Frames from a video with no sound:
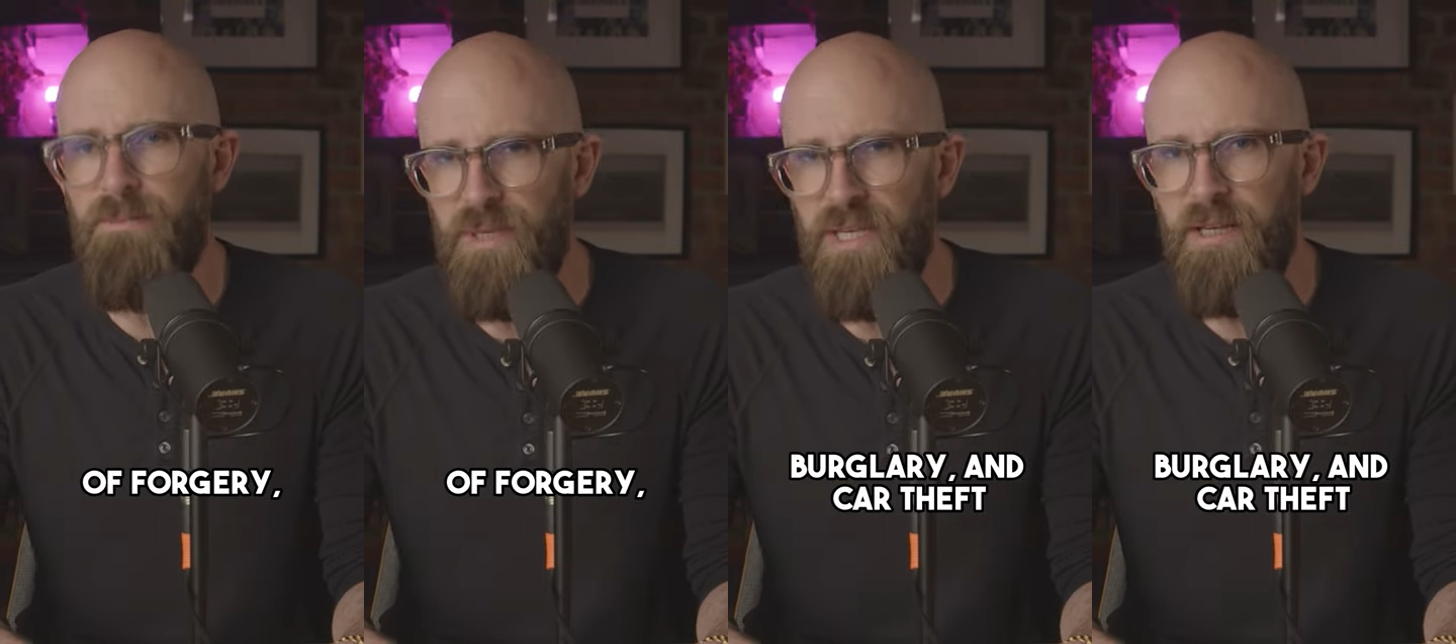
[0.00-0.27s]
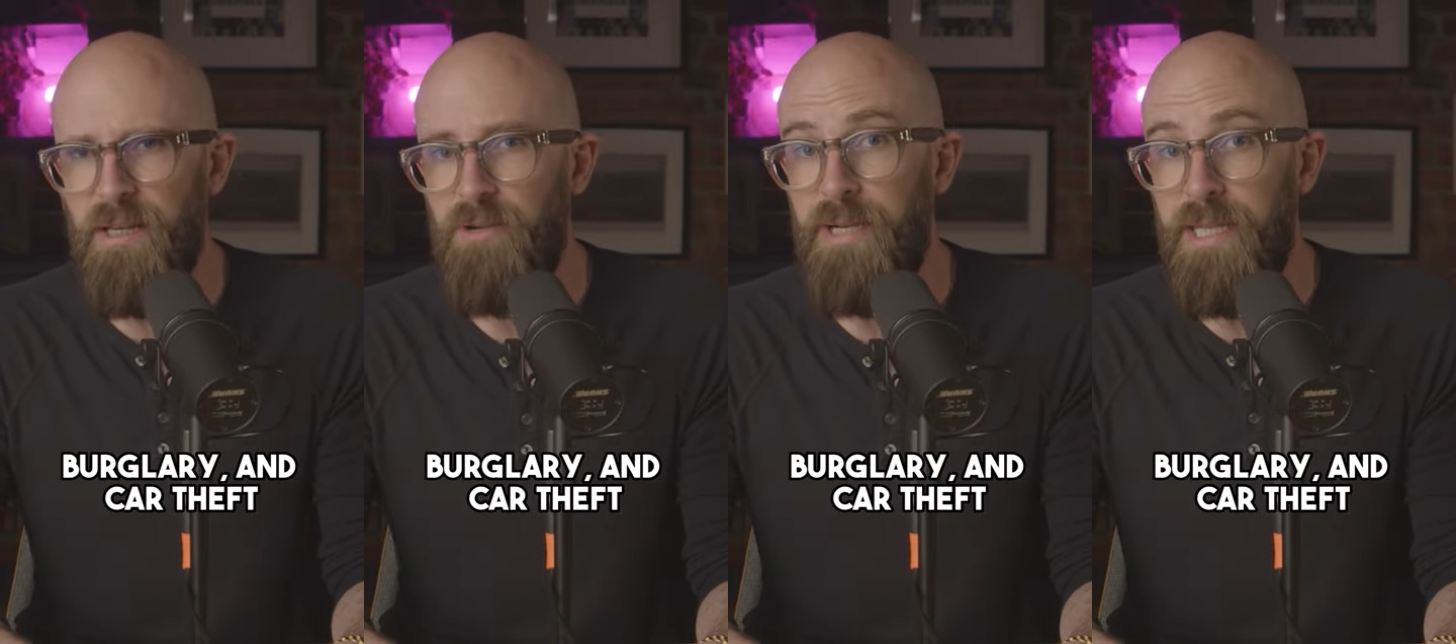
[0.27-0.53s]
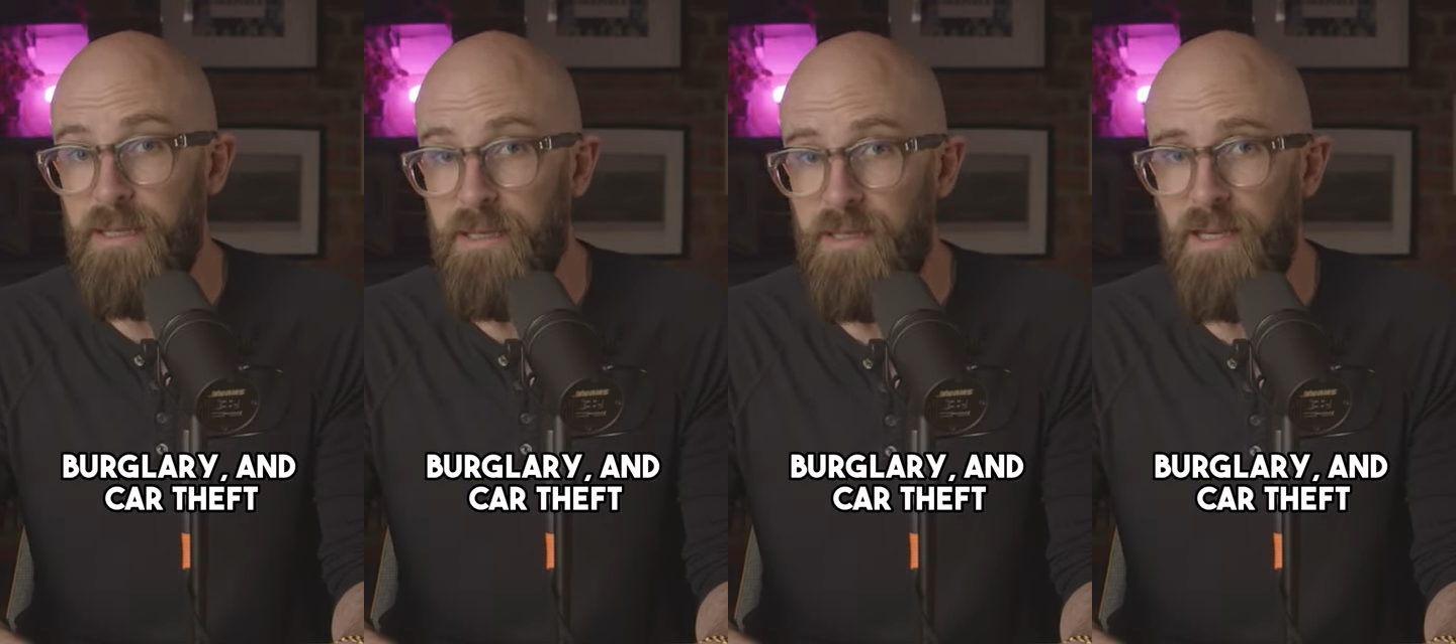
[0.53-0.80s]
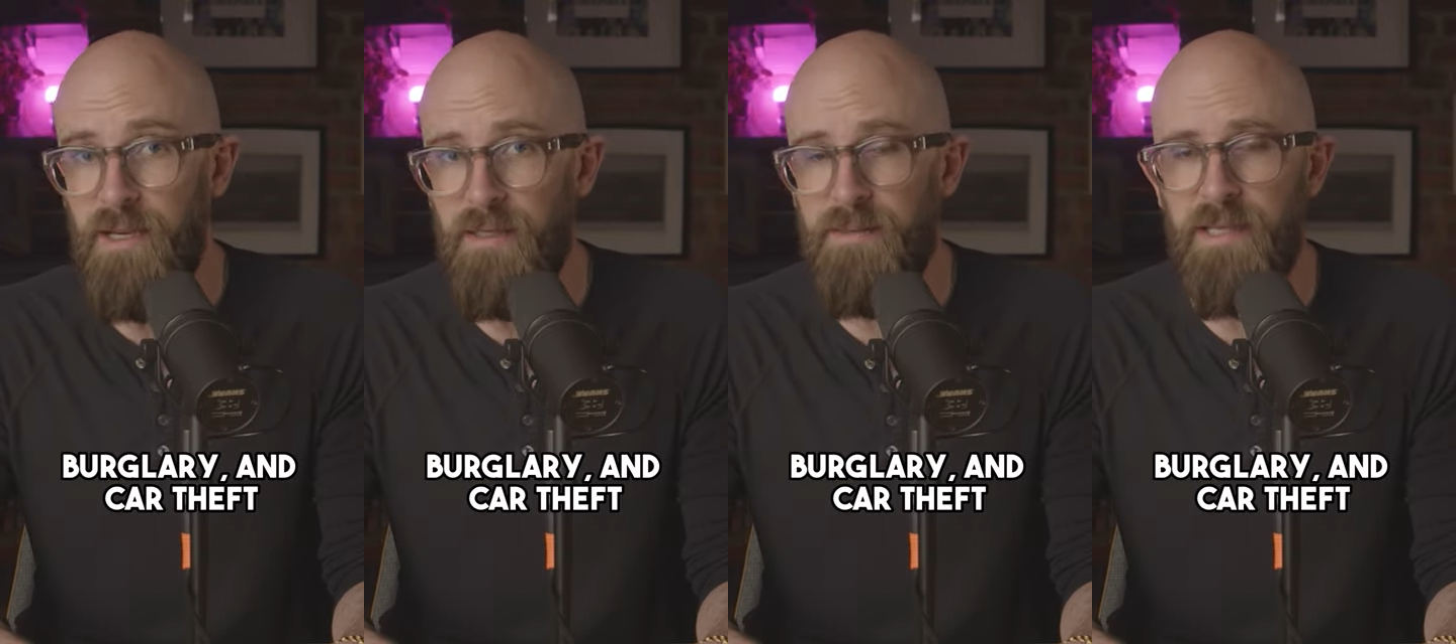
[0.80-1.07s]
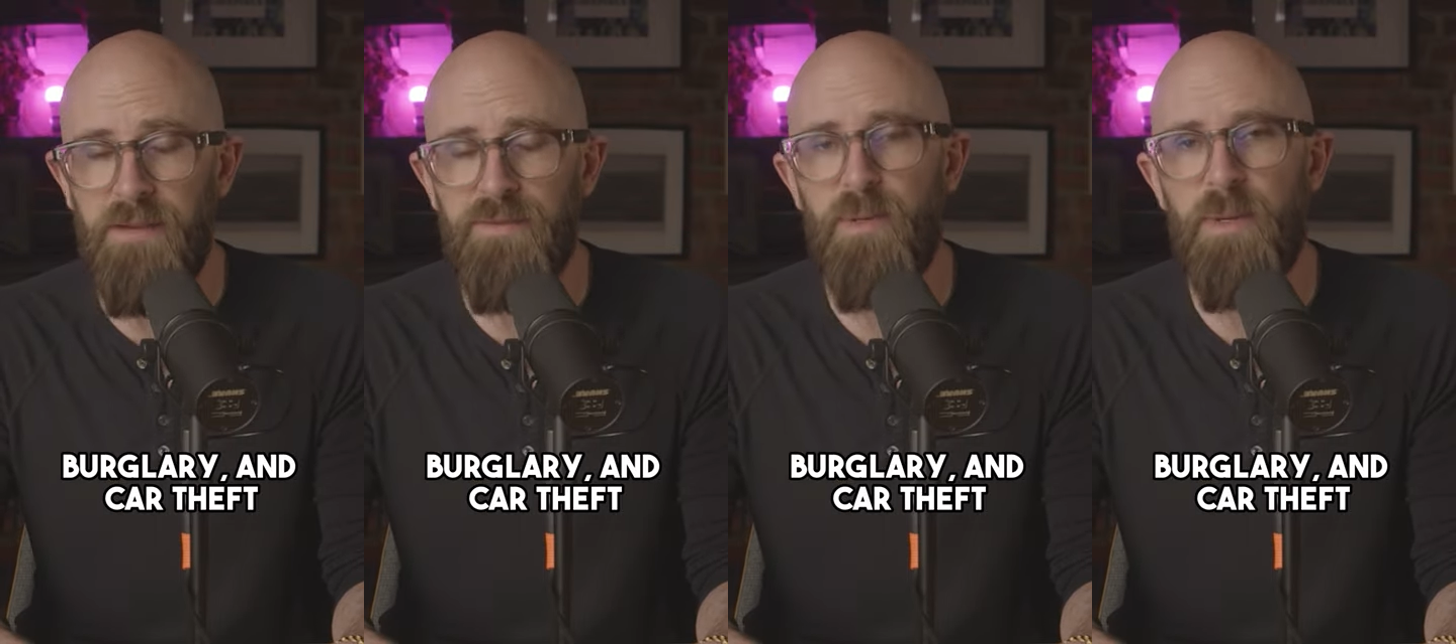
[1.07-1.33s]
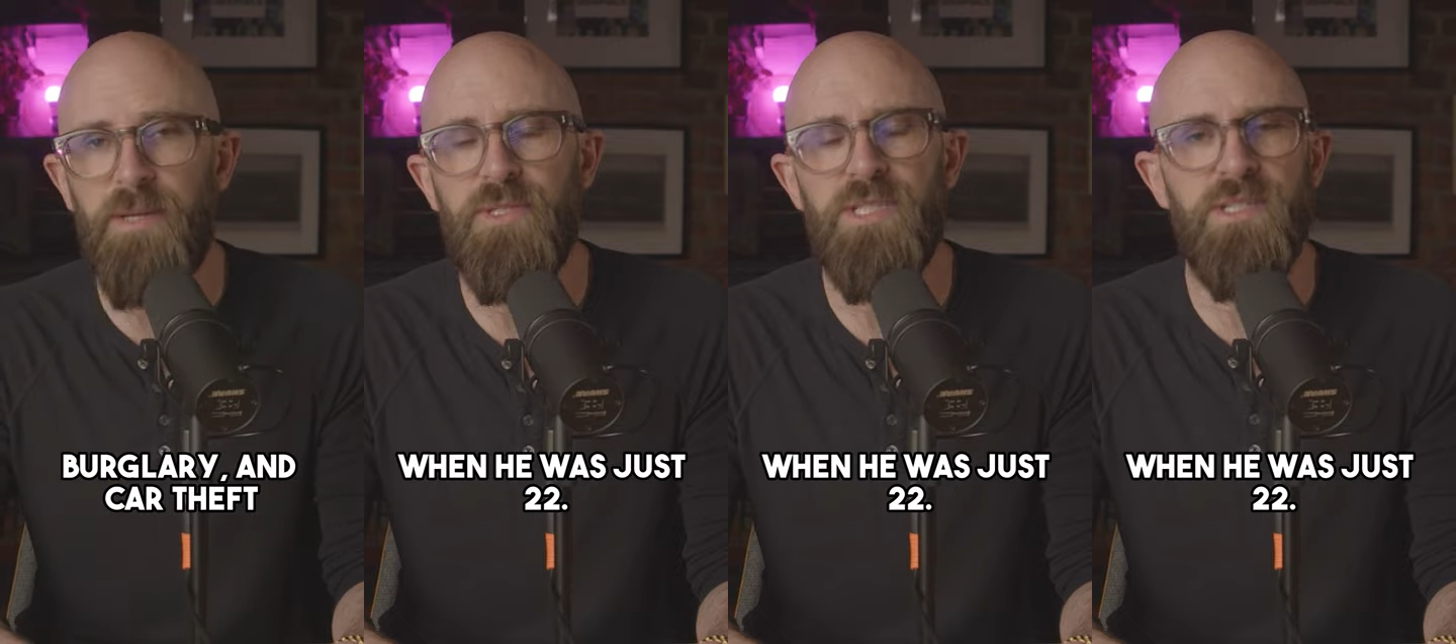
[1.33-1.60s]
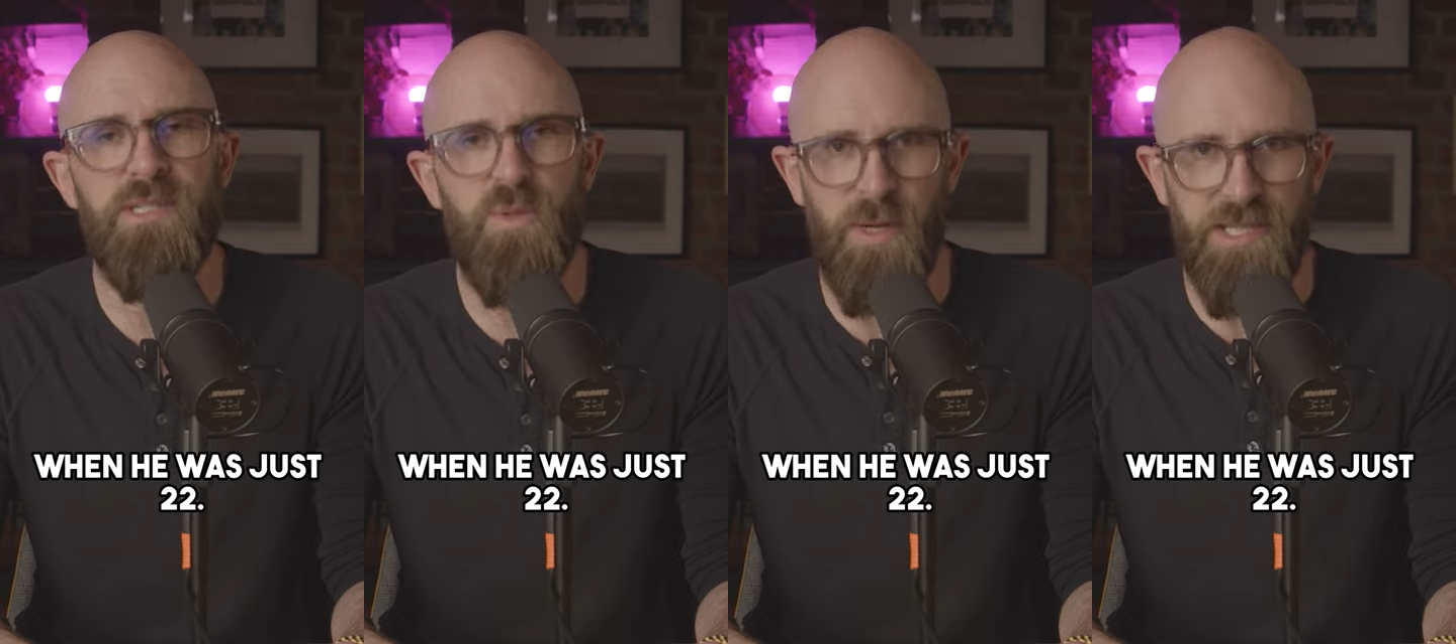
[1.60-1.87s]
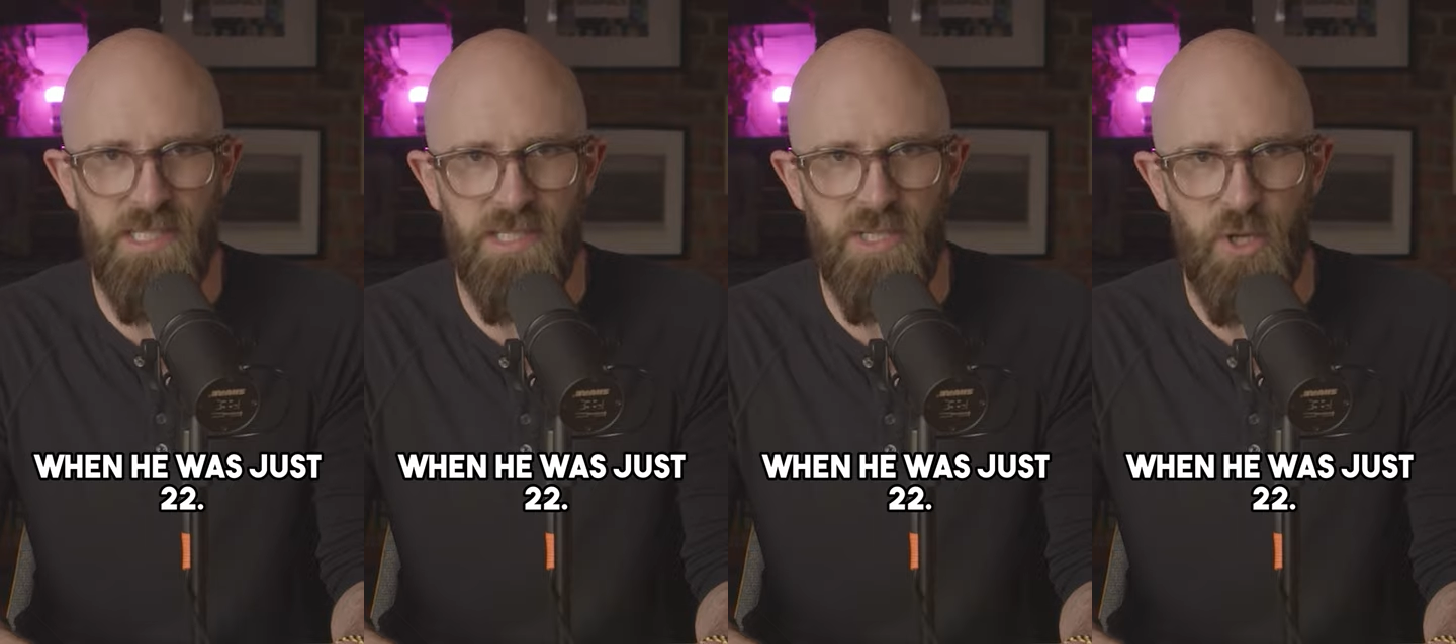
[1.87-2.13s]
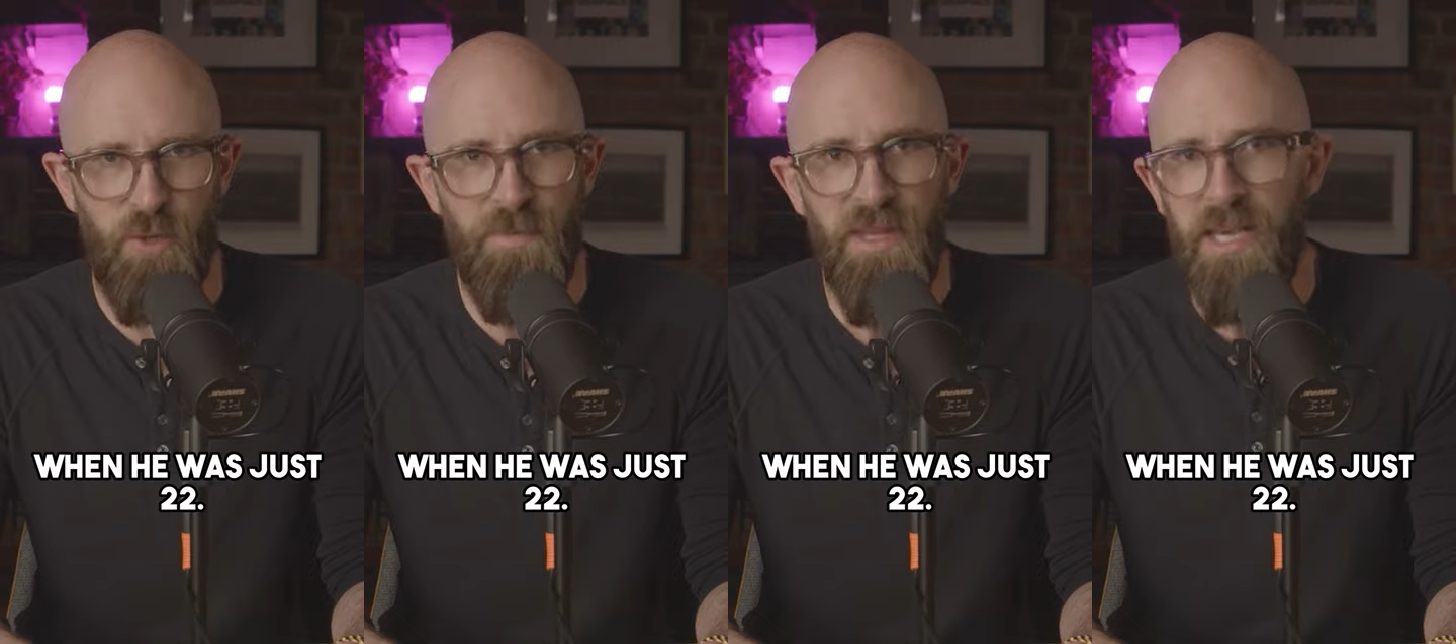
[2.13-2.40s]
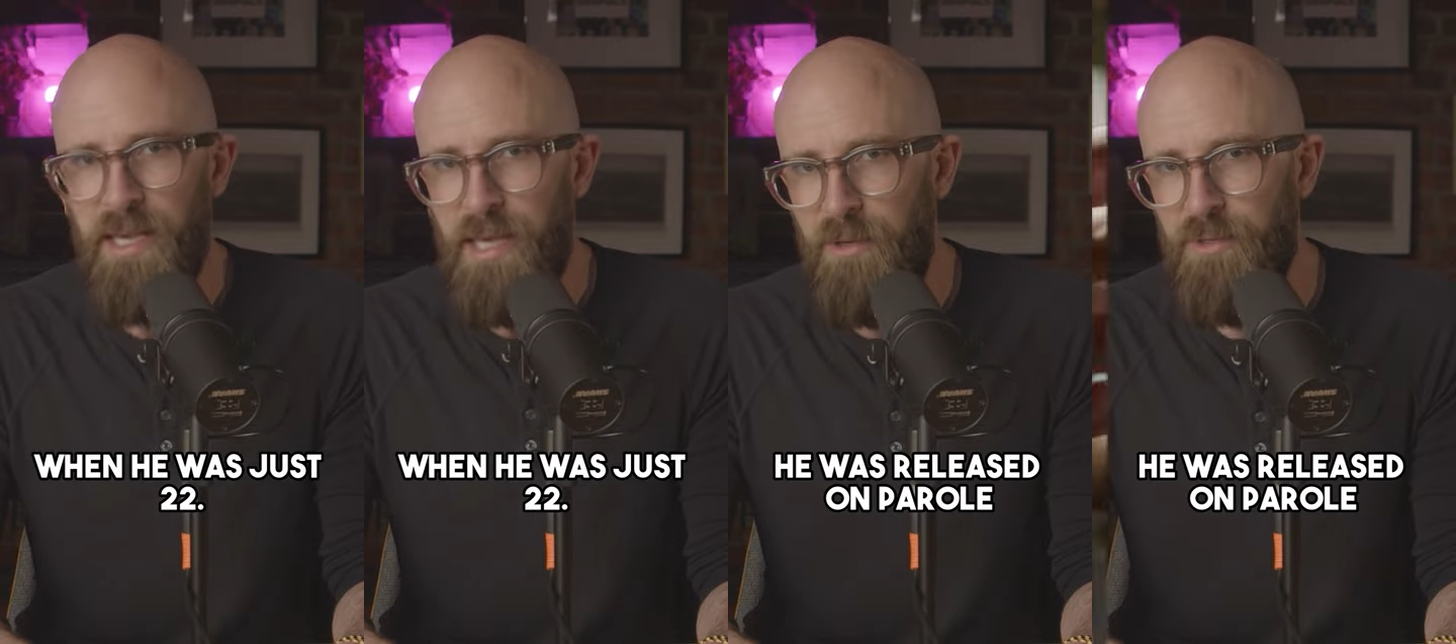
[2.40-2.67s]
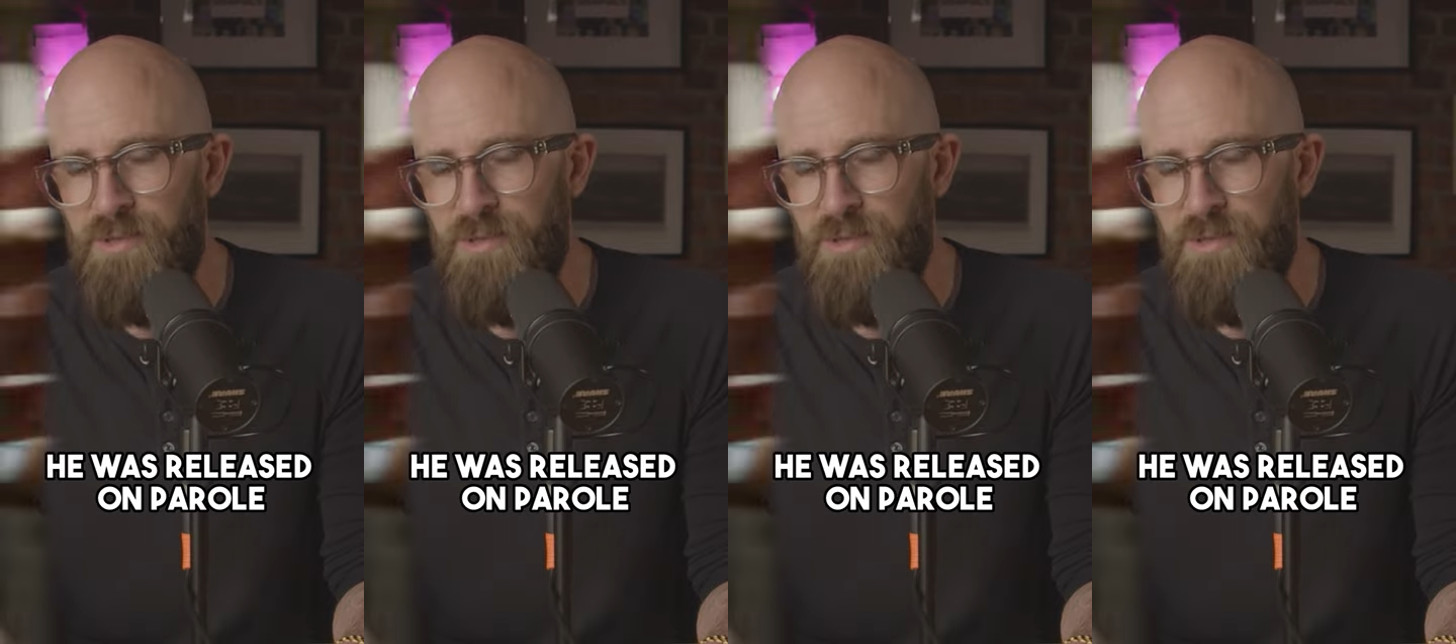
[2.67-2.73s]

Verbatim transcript: burglary, and car theft when he was just 22. He